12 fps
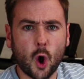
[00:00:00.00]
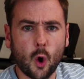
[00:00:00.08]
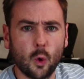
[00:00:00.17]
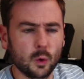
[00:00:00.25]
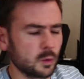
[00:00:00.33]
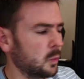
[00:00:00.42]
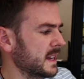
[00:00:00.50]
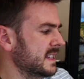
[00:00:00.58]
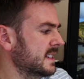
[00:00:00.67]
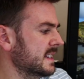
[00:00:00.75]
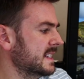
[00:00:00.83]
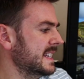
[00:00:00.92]
cold
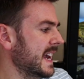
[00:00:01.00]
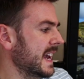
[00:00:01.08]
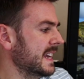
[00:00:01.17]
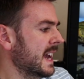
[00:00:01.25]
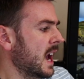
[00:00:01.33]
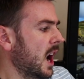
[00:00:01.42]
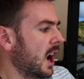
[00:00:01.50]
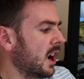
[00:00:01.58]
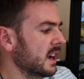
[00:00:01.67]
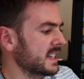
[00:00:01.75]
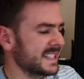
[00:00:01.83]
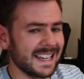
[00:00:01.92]
winter's day,
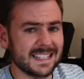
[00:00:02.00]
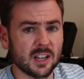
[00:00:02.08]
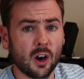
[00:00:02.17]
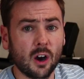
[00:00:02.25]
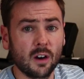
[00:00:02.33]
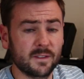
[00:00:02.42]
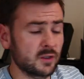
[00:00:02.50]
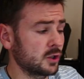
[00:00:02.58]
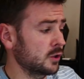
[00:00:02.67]
I set off